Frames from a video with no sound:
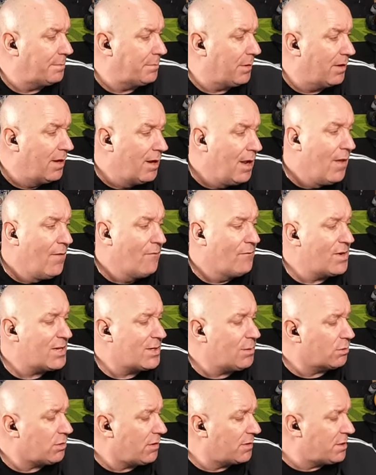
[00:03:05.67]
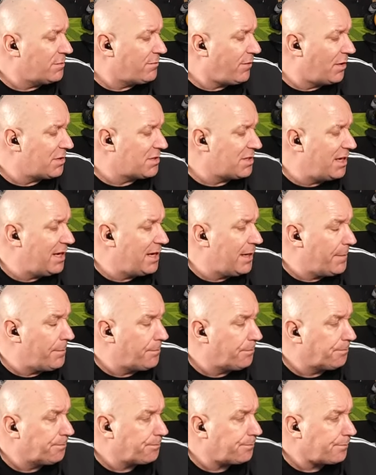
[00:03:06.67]
But this little tiny device here,
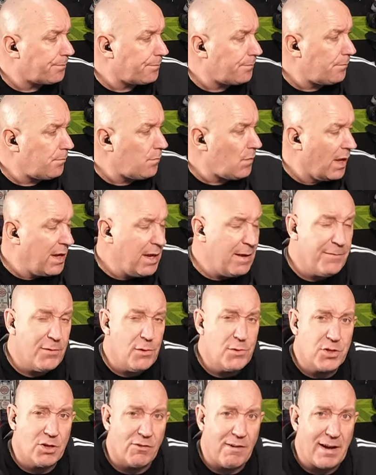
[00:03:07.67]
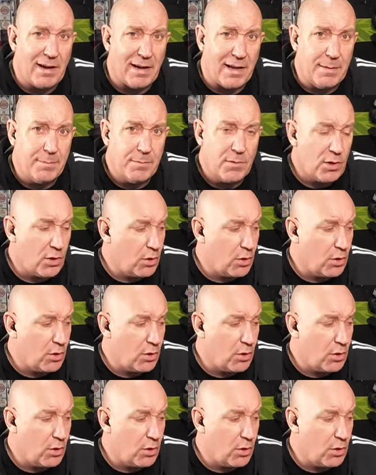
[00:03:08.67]
if used correctly,